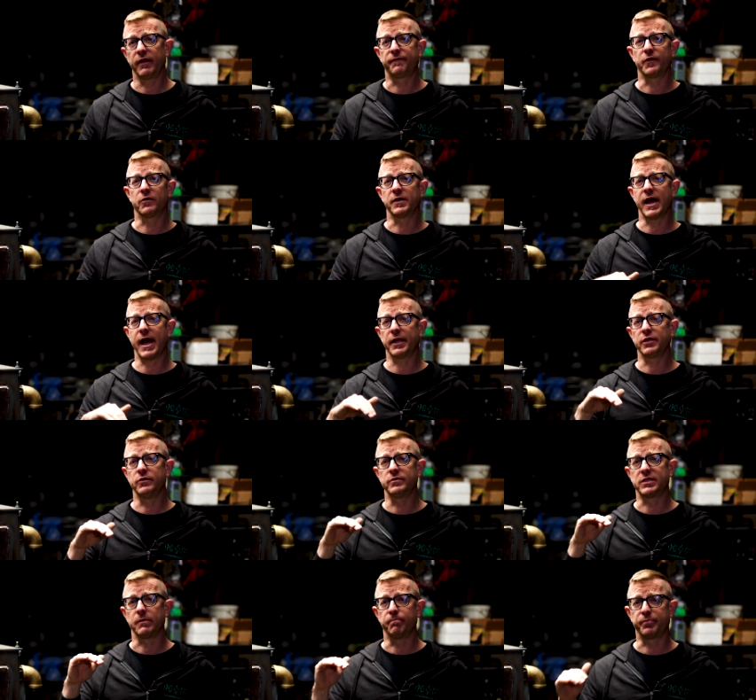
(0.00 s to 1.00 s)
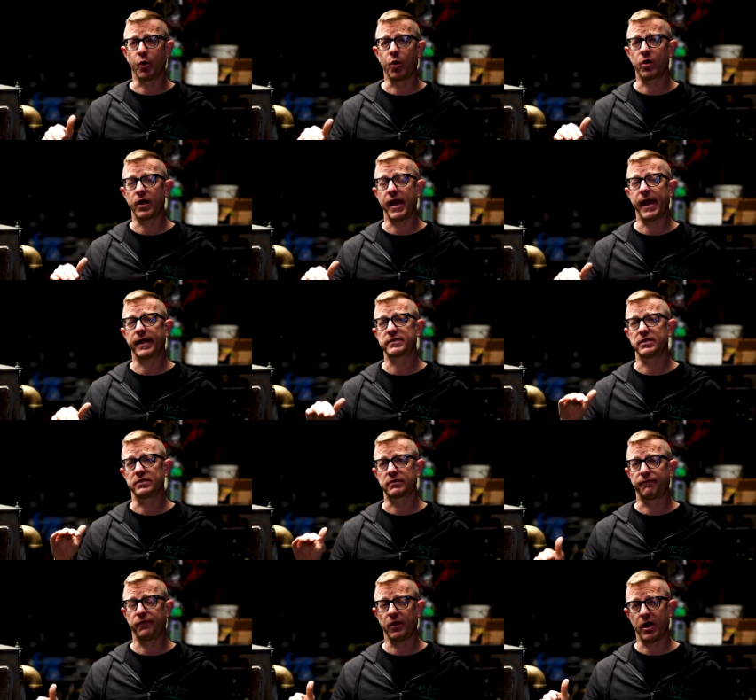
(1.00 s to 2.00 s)
if you're not using borax
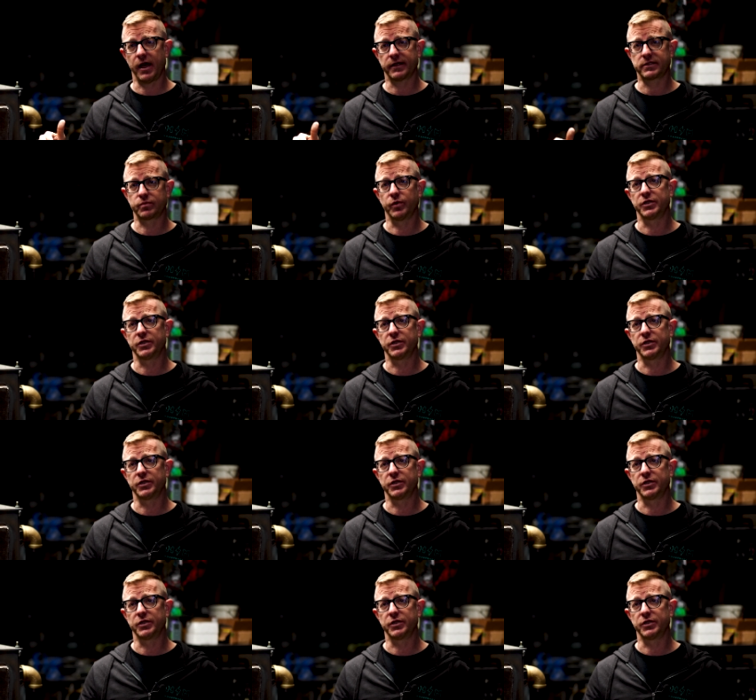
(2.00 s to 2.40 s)
as flux,